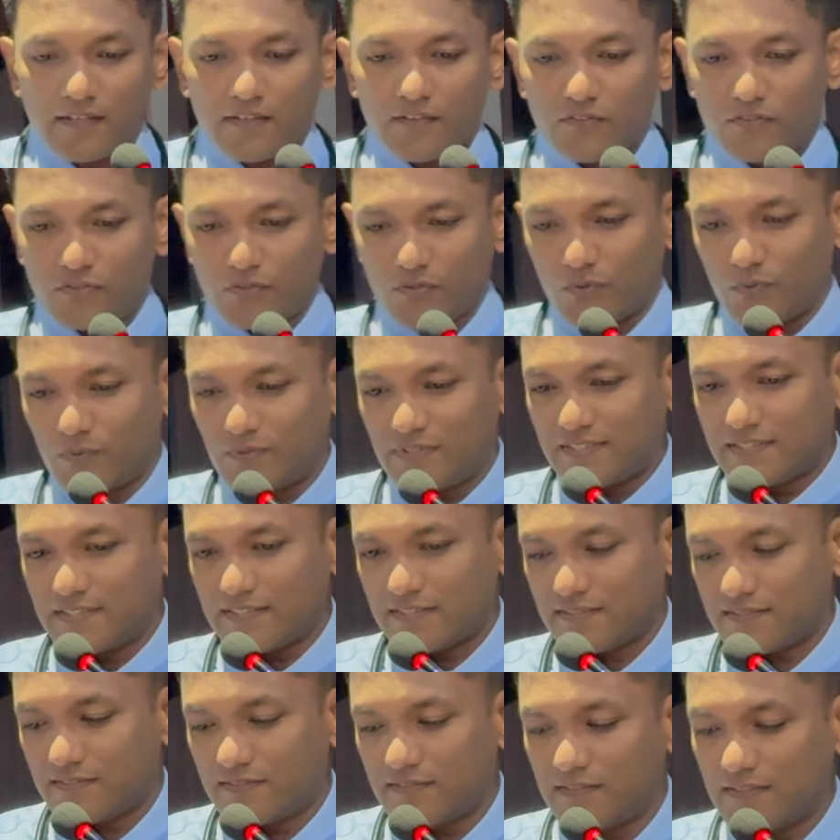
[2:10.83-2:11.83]
So this
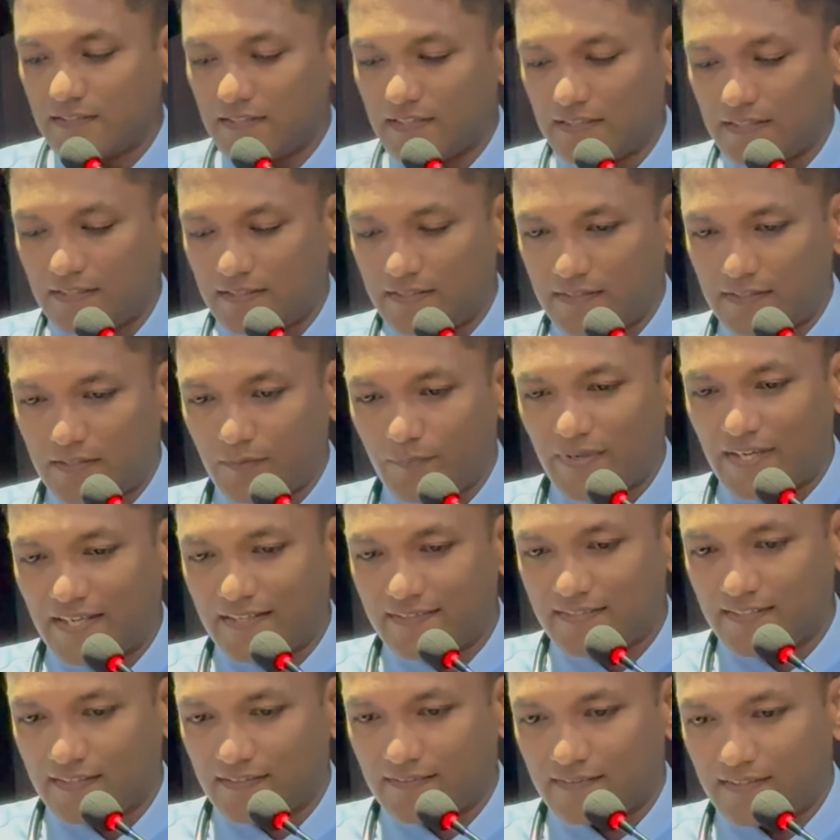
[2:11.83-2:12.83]
is the
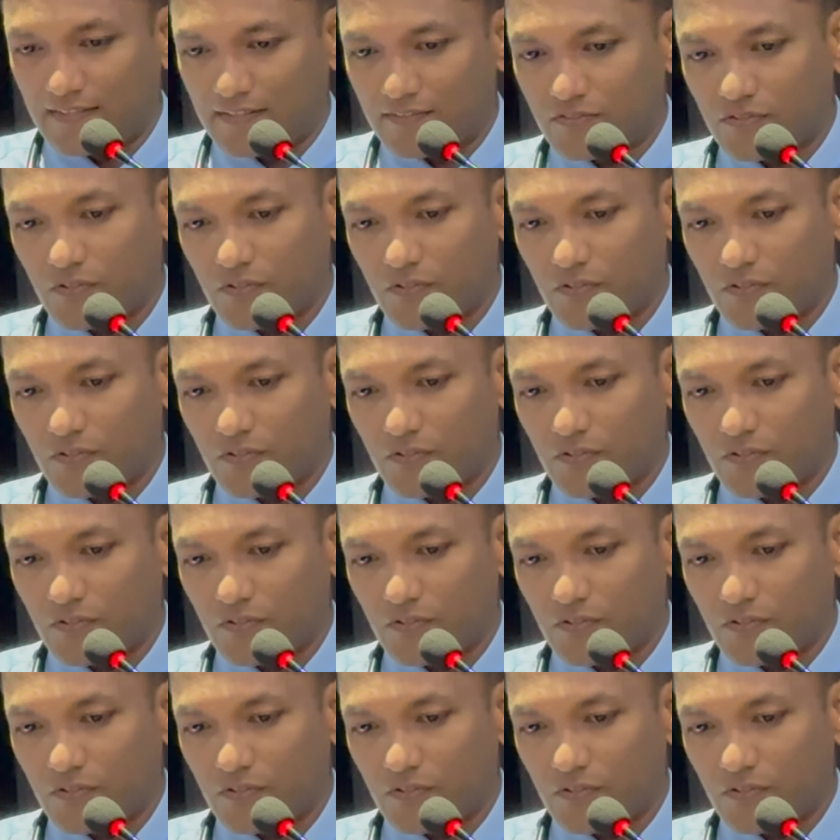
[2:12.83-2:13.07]
basic thing.